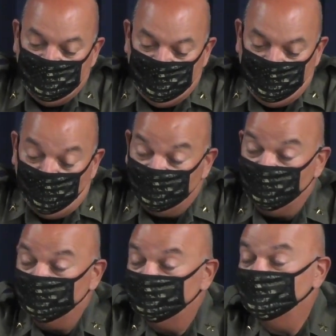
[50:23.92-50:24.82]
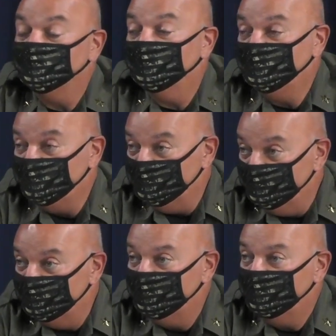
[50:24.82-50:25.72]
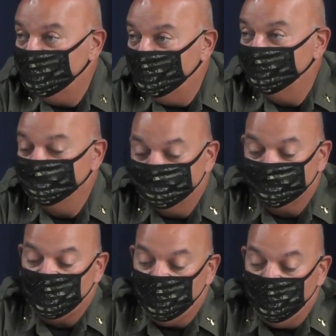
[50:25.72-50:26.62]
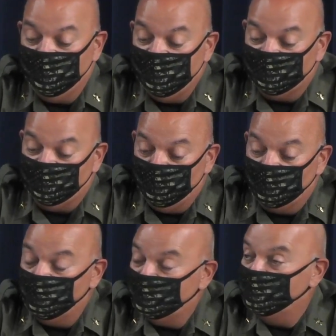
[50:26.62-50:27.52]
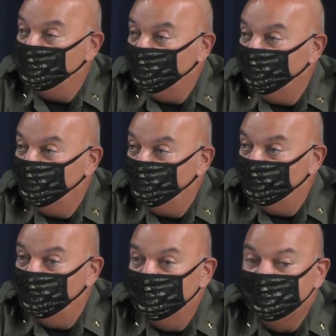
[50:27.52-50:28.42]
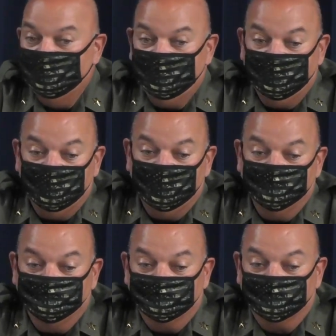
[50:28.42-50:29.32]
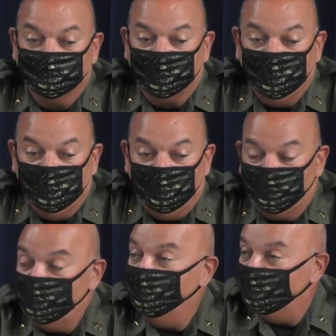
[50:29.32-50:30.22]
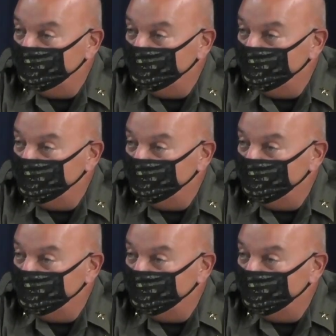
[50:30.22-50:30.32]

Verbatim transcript: overdose situations. Um, yeah. You know, maybe get someone quicker into um, treatment